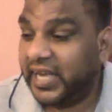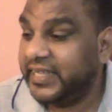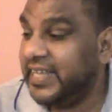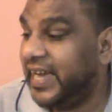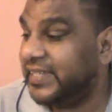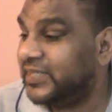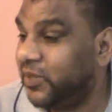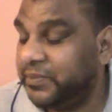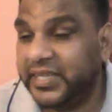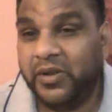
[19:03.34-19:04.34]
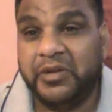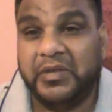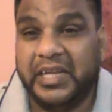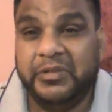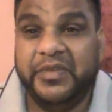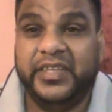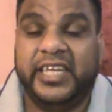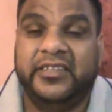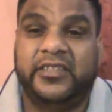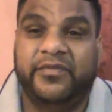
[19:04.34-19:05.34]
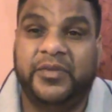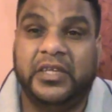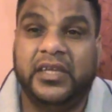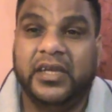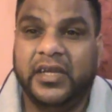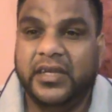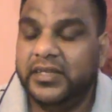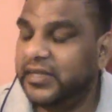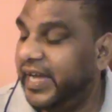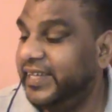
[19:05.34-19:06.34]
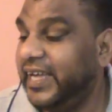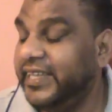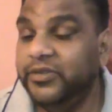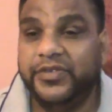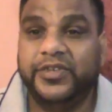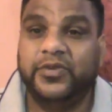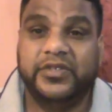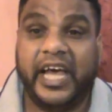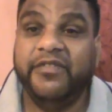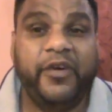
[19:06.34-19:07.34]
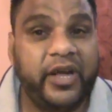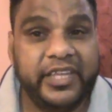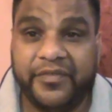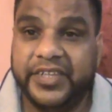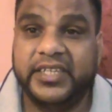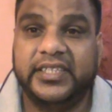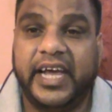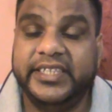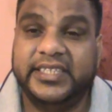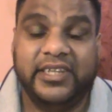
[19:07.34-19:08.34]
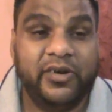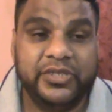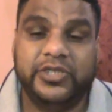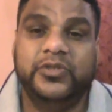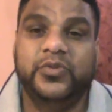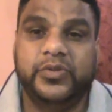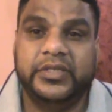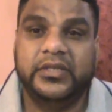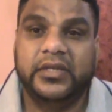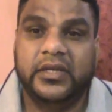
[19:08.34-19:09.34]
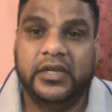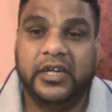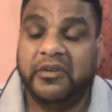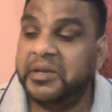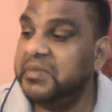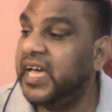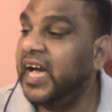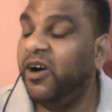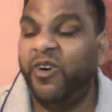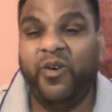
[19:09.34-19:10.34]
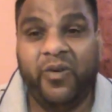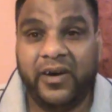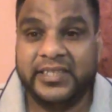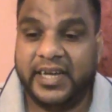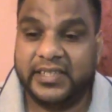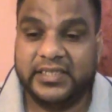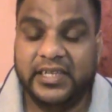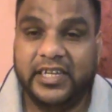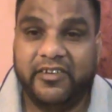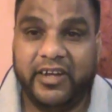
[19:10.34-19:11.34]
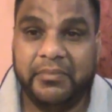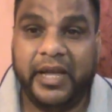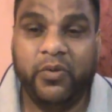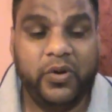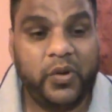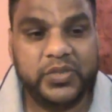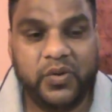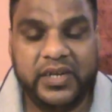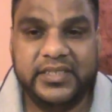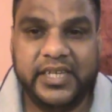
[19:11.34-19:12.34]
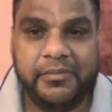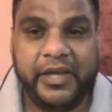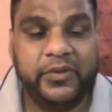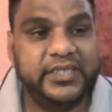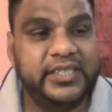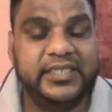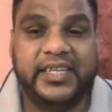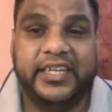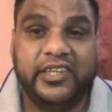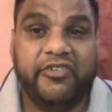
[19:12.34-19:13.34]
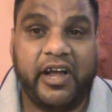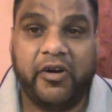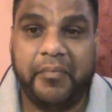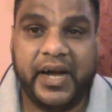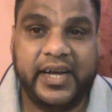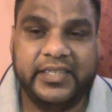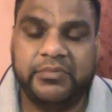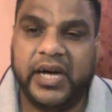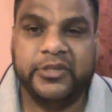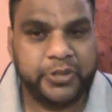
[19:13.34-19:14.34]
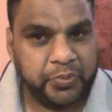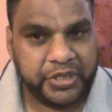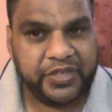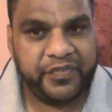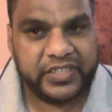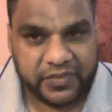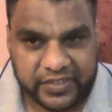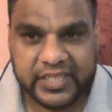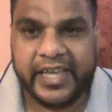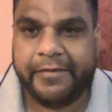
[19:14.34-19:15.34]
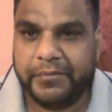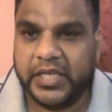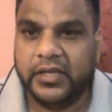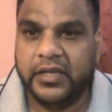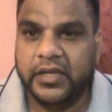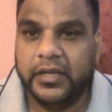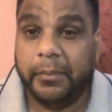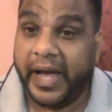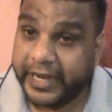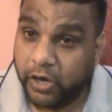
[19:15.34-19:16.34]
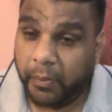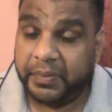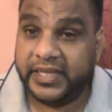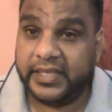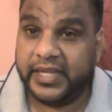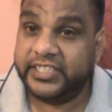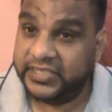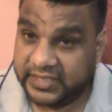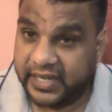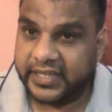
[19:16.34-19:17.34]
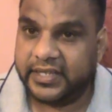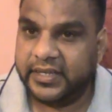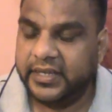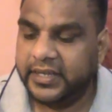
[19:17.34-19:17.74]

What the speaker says: a year and something, I didn't even get nothing from the, I don't even know. I forget everything. I just had to continue going. Right, me and our own ass. Right, my whole house, all inside my house and inside the crack or back on them, but I don't know money to fix it for the time being. But I ain't complaining, I'm just telling you.